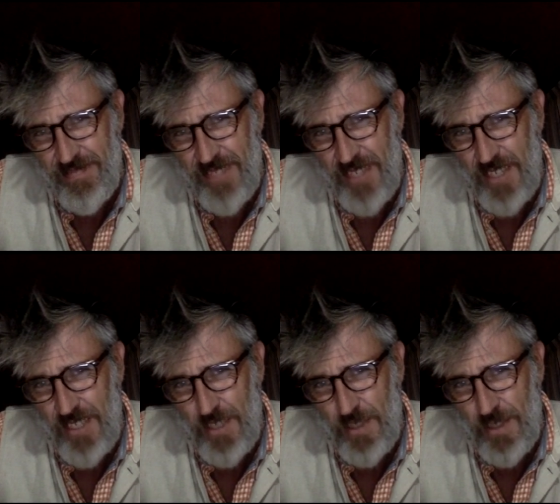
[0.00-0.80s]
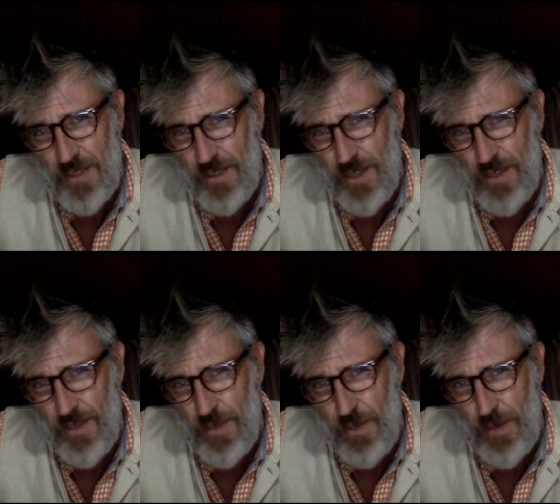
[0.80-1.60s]
How could you be so daft to
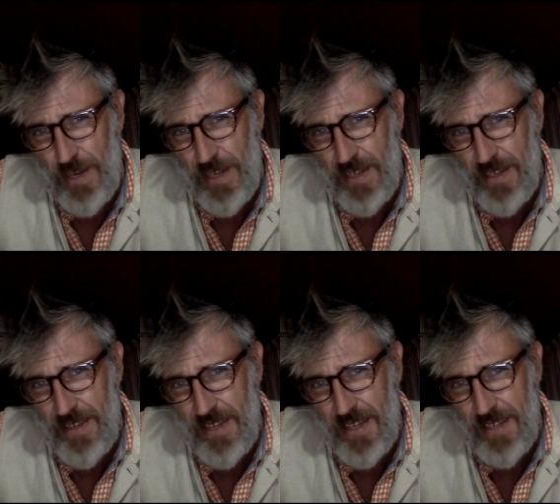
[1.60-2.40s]
be played like that?